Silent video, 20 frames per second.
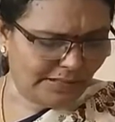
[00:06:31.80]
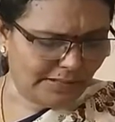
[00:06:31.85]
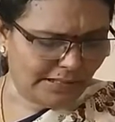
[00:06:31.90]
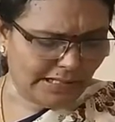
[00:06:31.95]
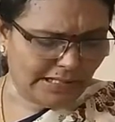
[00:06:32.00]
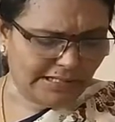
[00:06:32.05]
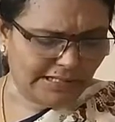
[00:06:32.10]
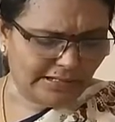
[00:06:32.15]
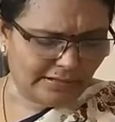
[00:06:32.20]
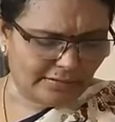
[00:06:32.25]

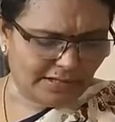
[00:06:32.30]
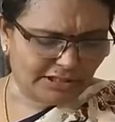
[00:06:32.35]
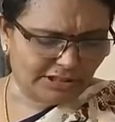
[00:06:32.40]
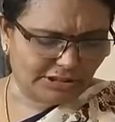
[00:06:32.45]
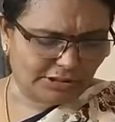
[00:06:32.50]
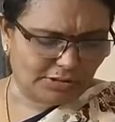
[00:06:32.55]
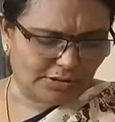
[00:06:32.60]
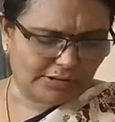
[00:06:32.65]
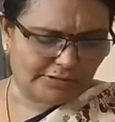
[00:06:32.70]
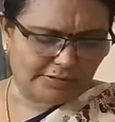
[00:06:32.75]
and
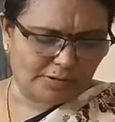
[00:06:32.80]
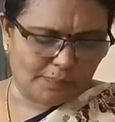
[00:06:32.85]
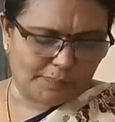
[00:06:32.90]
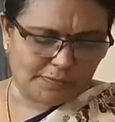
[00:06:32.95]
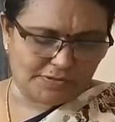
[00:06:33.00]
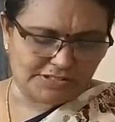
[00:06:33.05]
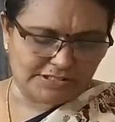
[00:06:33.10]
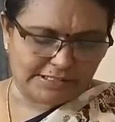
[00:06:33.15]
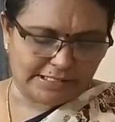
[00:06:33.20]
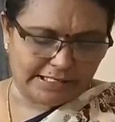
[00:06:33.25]
rushed in the
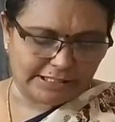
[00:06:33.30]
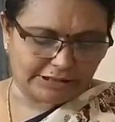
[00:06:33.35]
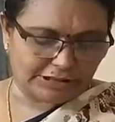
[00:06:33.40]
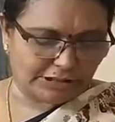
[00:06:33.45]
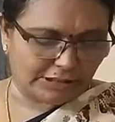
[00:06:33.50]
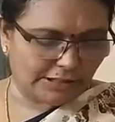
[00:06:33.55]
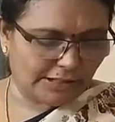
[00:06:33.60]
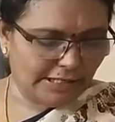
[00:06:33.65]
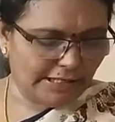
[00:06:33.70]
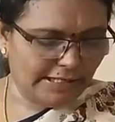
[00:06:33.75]
opposite
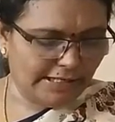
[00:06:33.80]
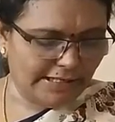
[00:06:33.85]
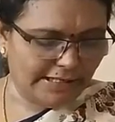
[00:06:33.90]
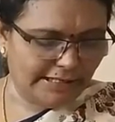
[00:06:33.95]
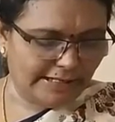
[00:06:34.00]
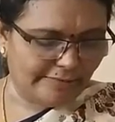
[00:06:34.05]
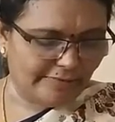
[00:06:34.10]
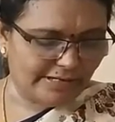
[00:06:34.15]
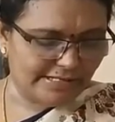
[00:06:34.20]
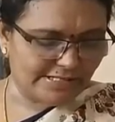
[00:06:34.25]
direction. He
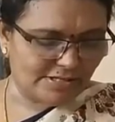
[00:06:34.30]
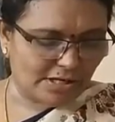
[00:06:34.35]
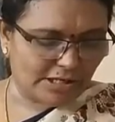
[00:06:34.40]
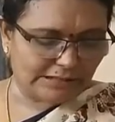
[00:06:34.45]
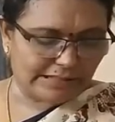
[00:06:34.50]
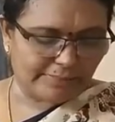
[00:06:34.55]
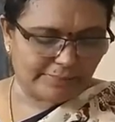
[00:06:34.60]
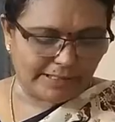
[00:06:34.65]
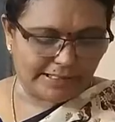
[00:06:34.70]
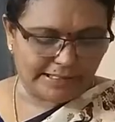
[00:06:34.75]
never saw
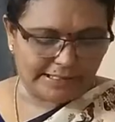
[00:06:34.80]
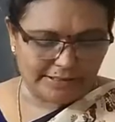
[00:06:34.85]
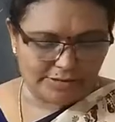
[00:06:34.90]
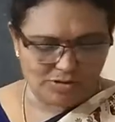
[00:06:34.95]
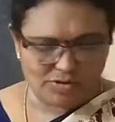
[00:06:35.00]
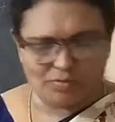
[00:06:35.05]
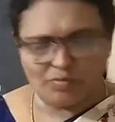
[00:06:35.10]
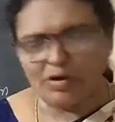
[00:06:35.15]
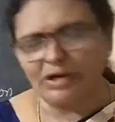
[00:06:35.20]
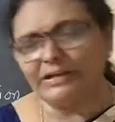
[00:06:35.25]
them again.
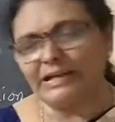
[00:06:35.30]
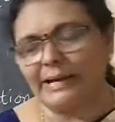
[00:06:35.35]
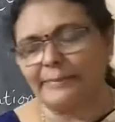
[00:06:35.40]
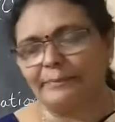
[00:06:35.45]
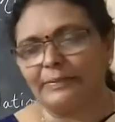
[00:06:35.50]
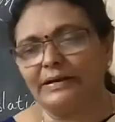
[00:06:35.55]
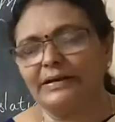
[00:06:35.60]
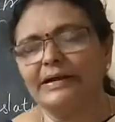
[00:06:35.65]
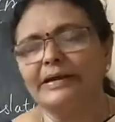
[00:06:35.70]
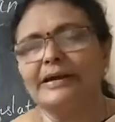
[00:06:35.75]
So what
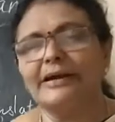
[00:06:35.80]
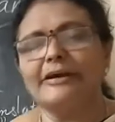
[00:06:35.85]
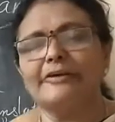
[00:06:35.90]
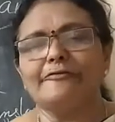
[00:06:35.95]
happened?